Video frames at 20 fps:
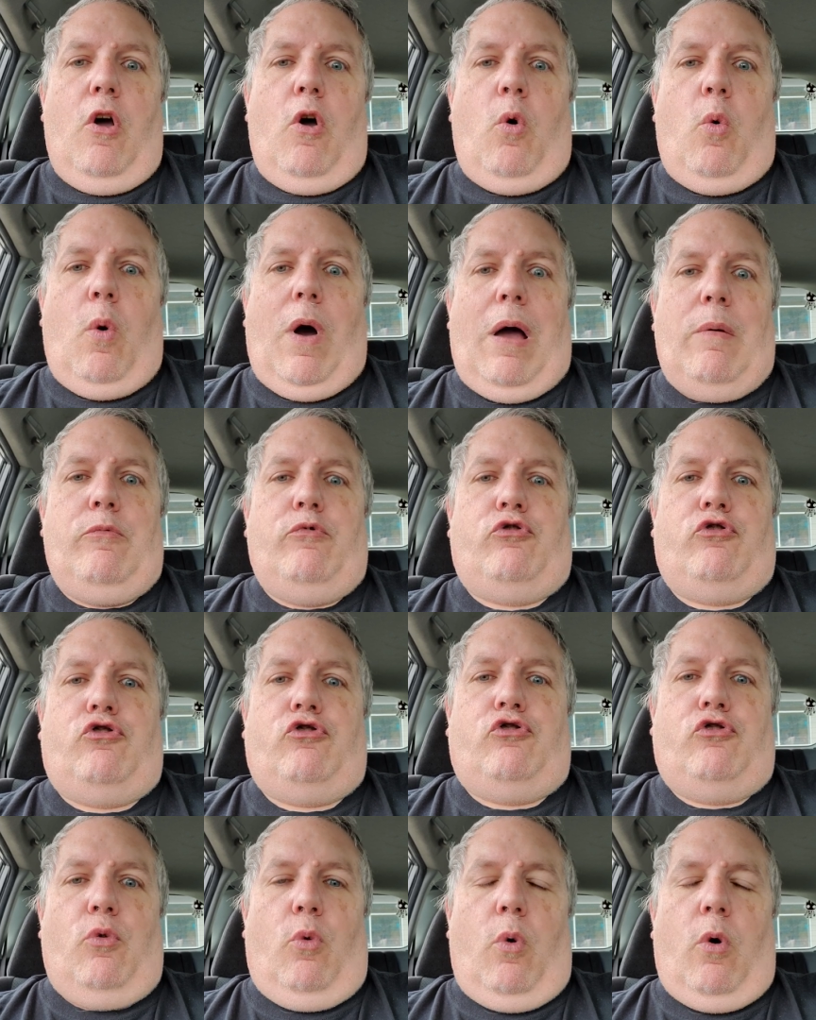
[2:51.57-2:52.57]
who I'm
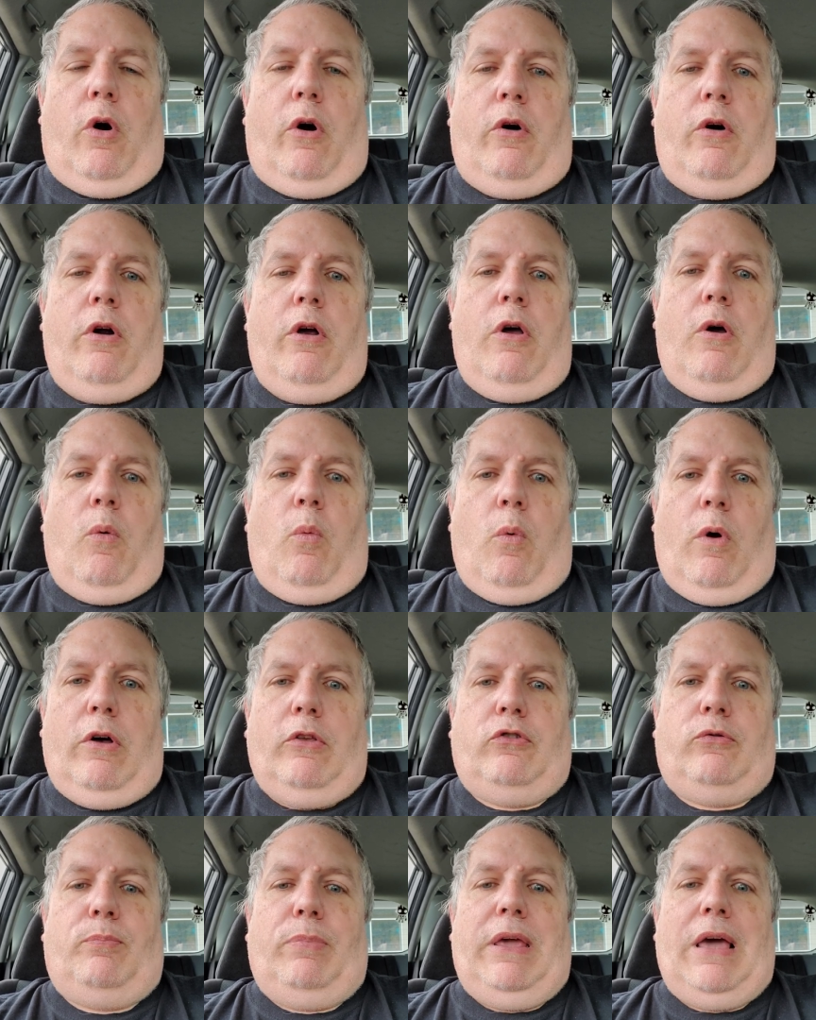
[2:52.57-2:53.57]
sure
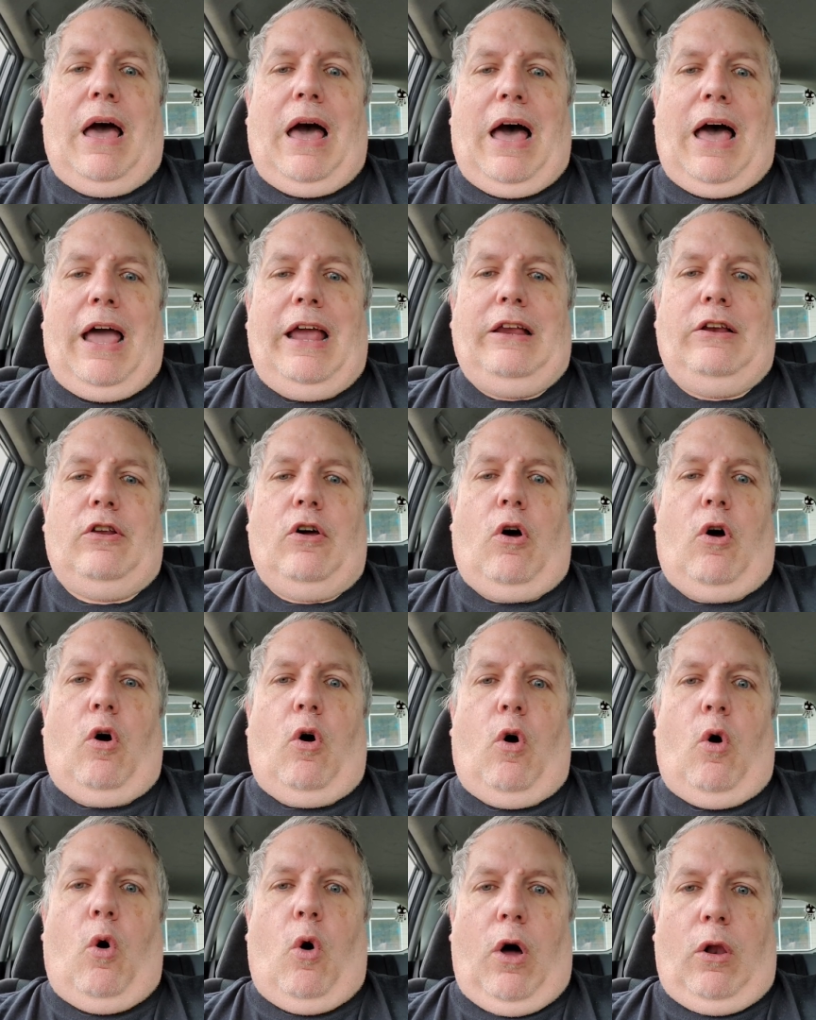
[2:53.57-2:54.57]
was behind
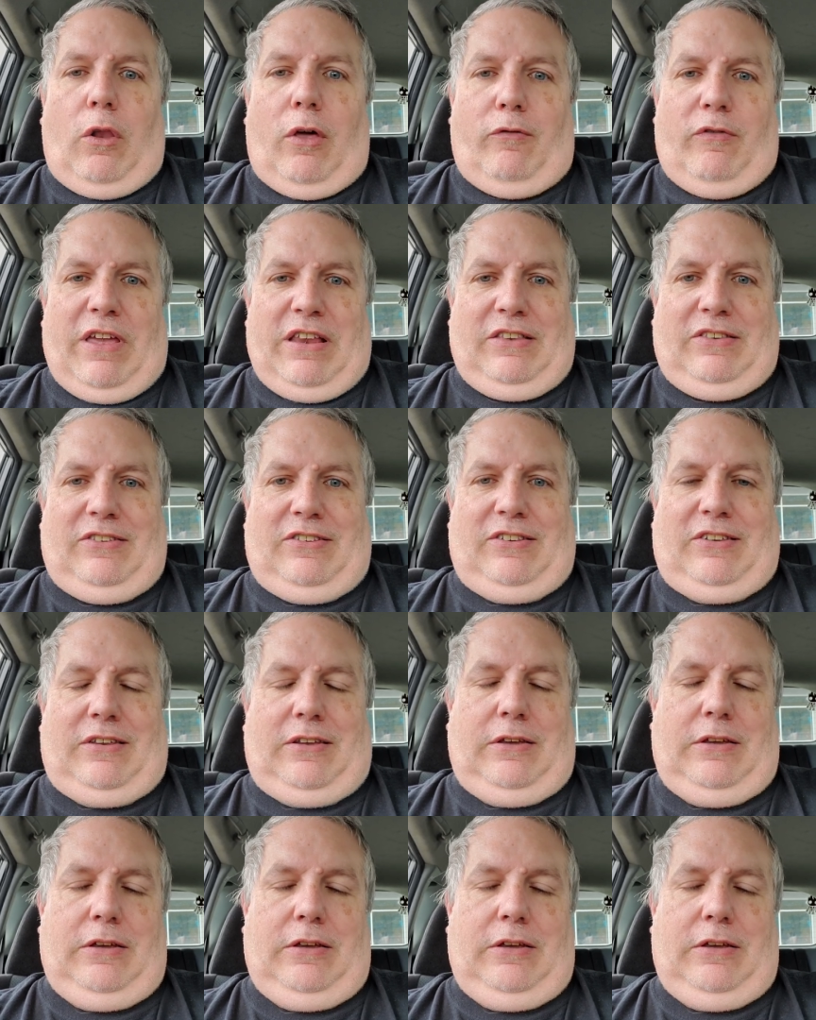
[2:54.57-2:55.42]
all of it.